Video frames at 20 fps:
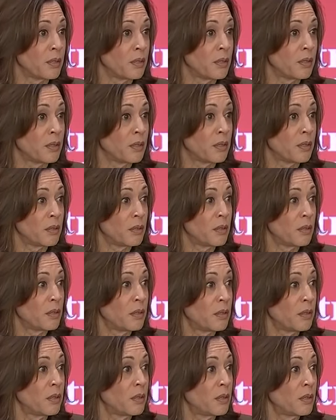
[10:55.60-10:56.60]

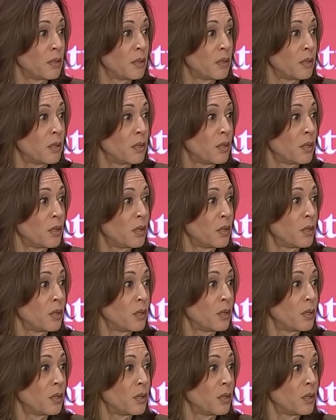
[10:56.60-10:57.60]
(silence)